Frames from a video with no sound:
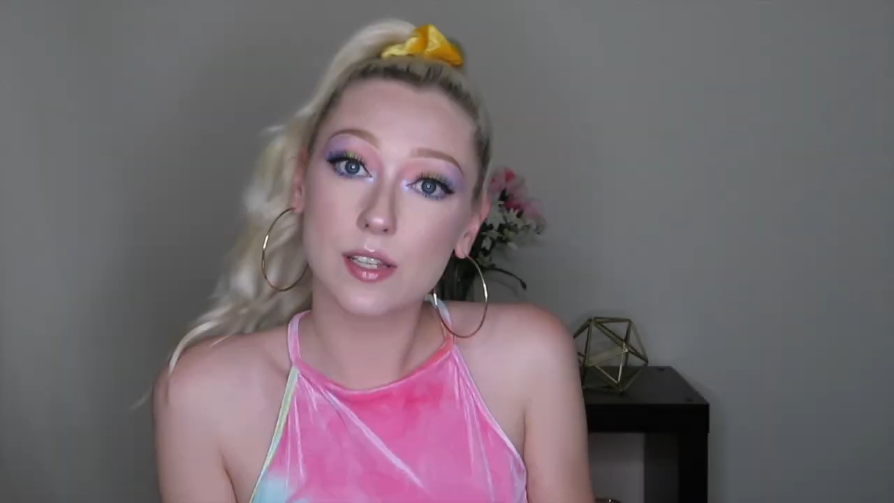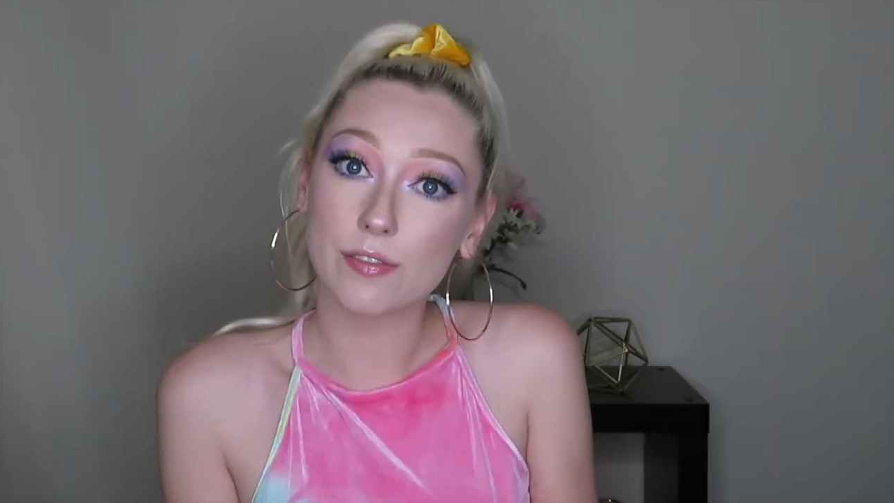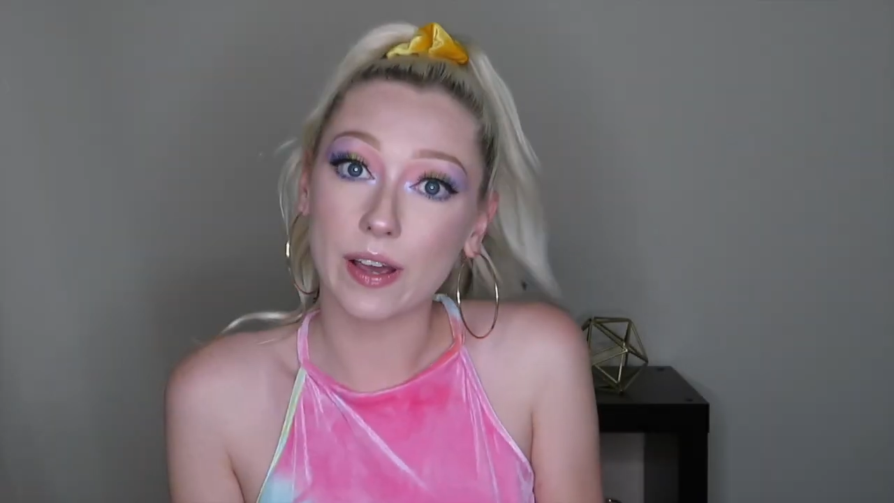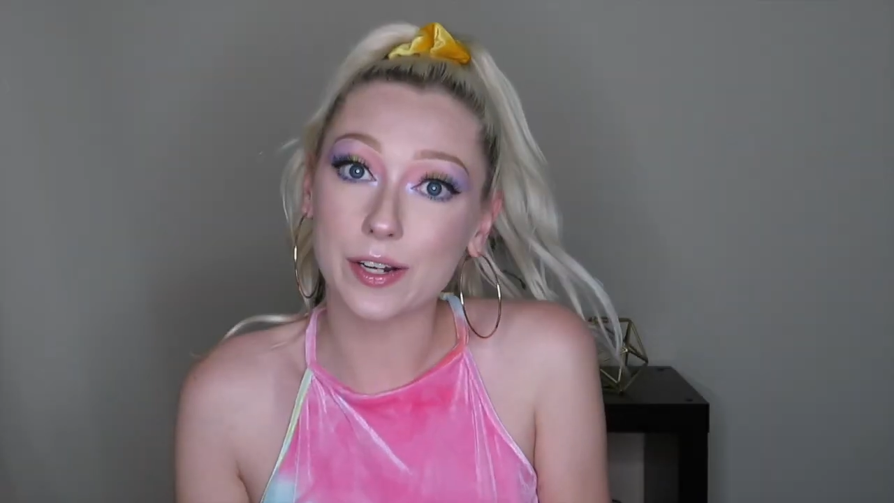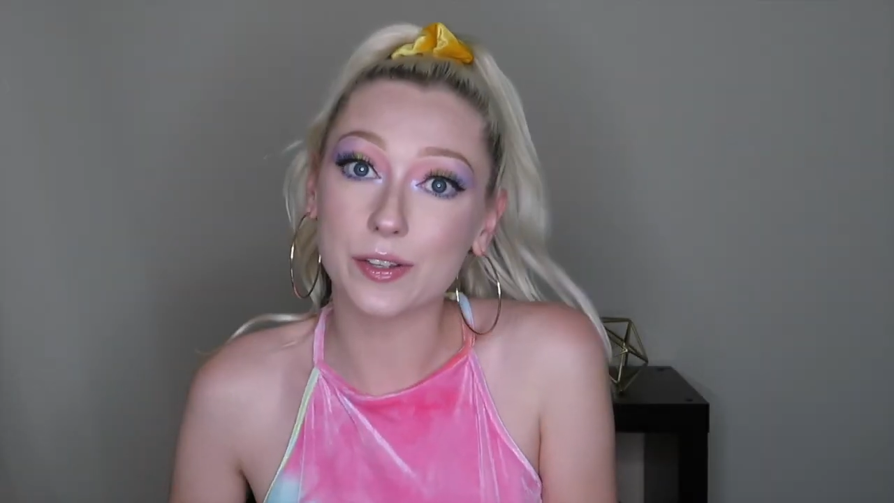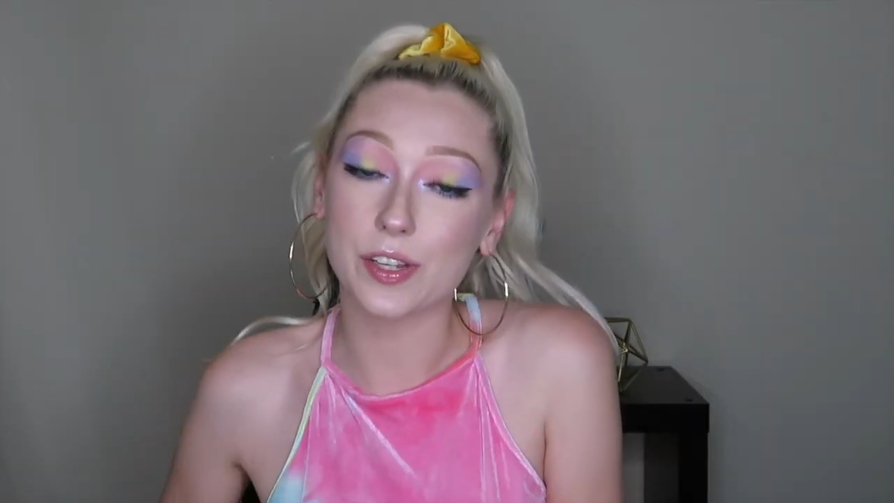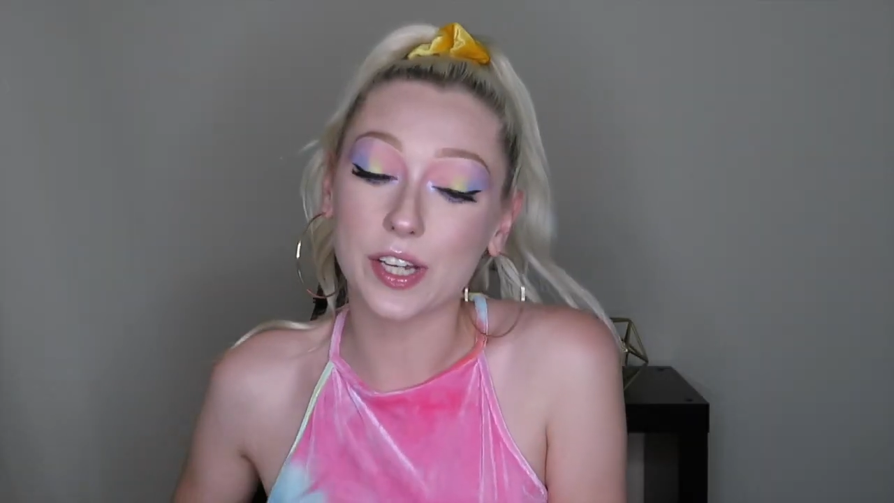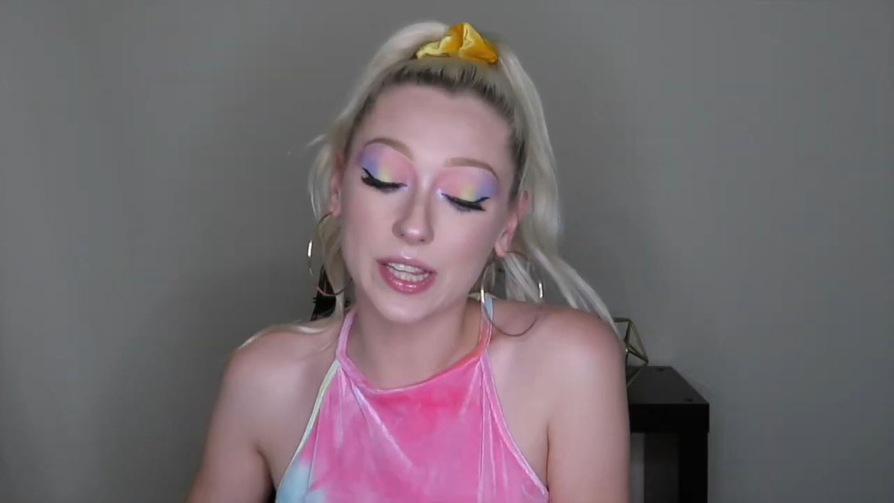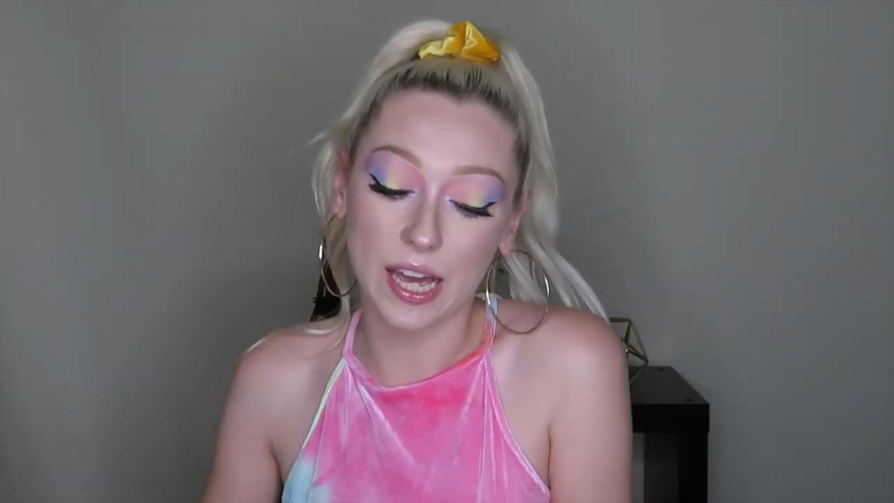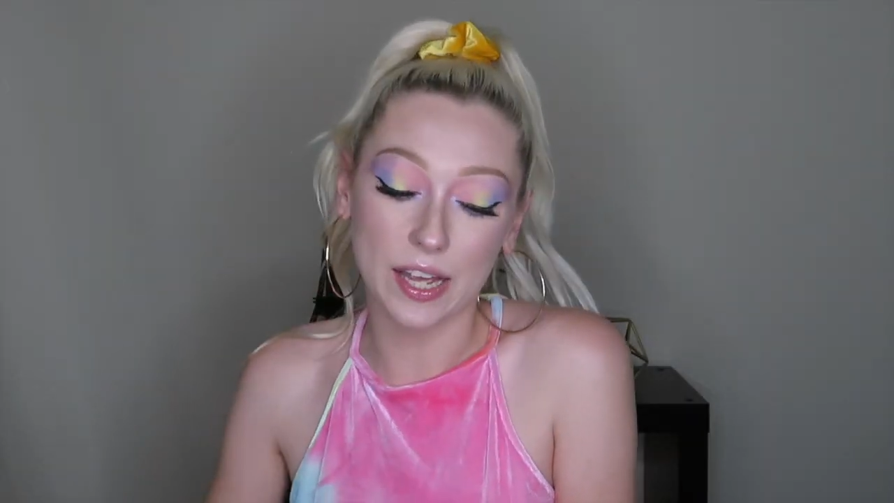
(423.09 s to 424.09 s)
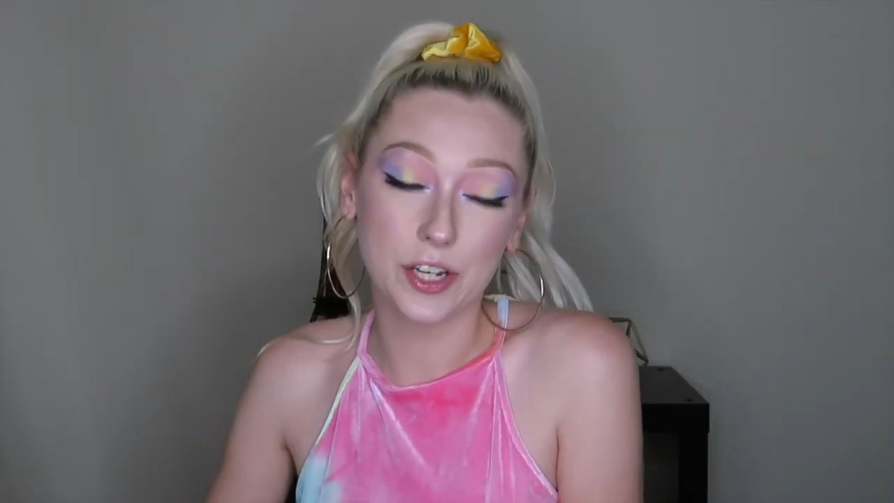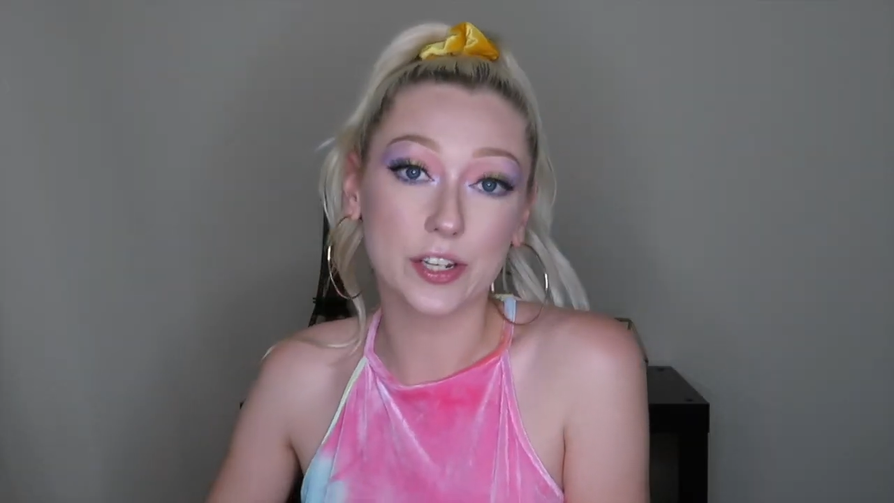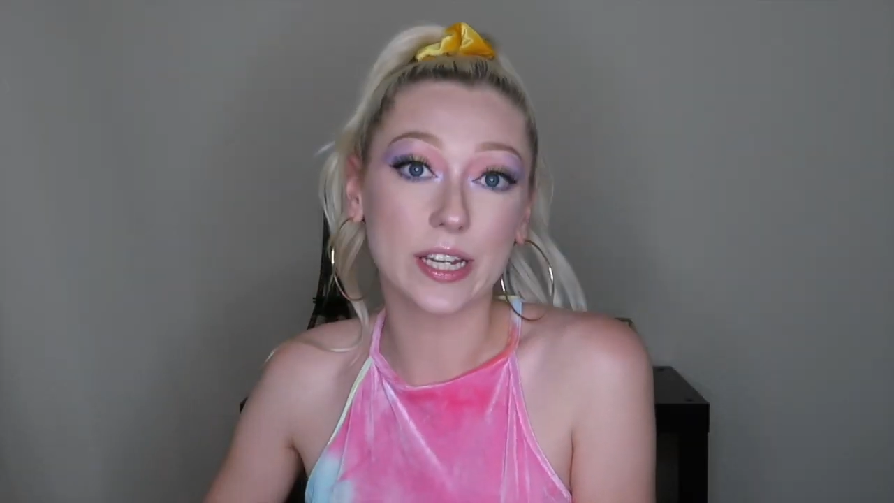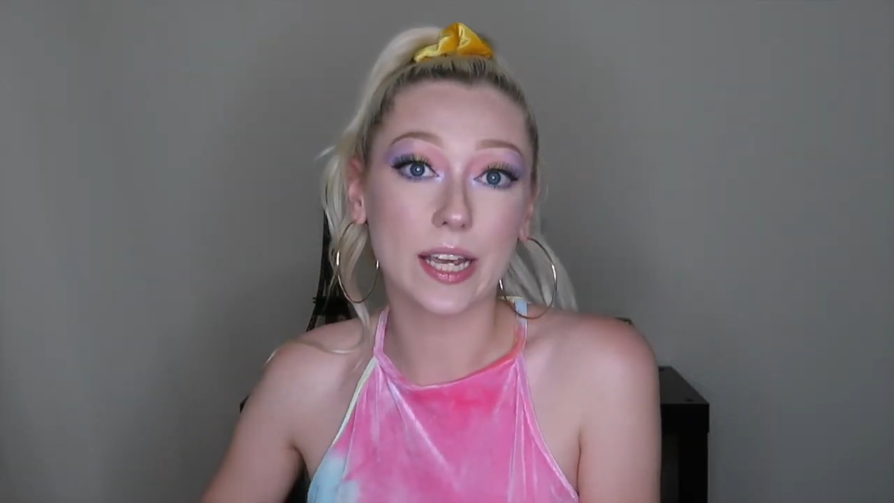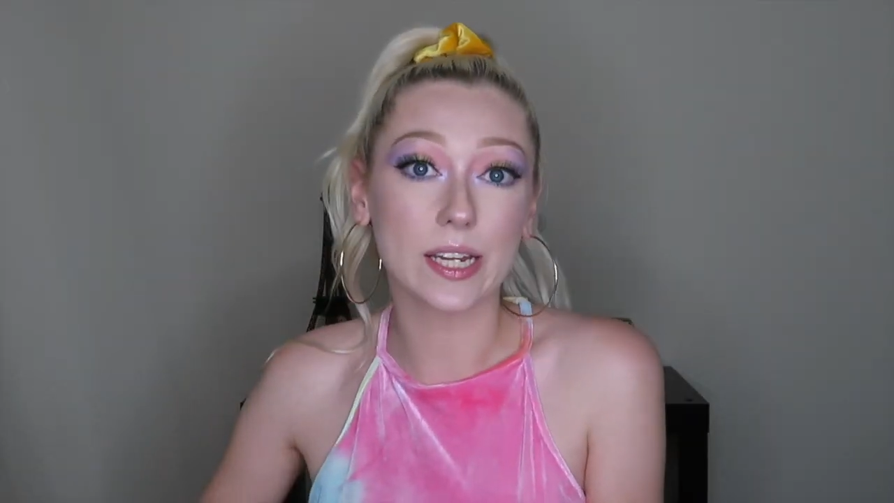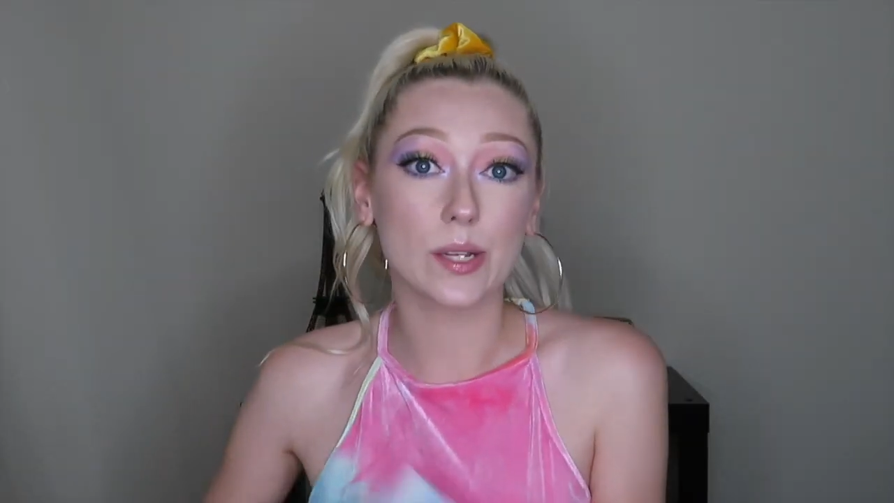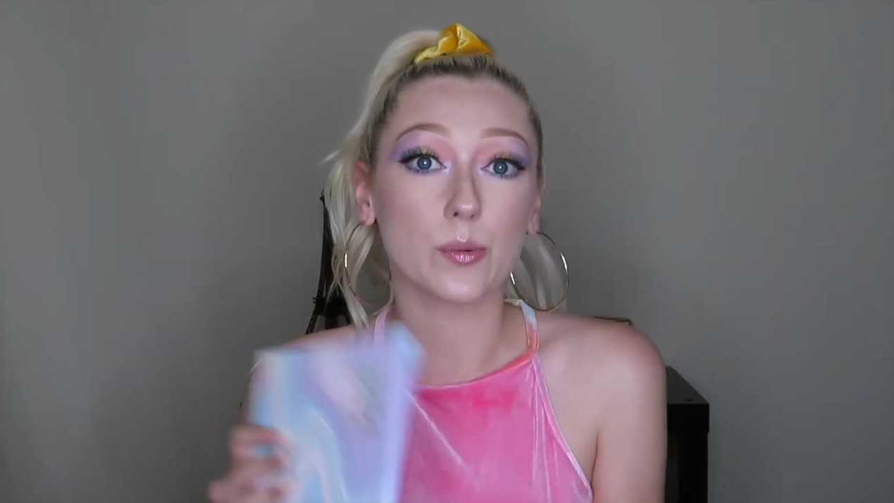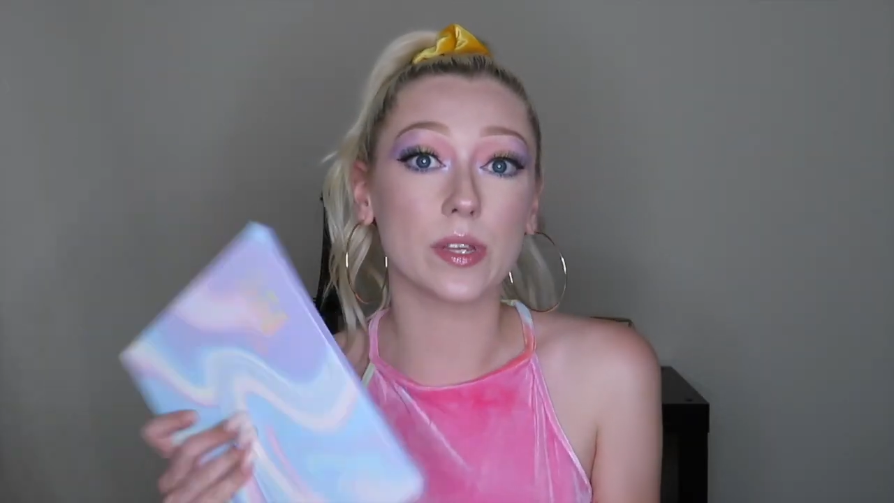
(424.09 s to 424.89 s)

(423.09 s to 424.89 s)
is the final look that I created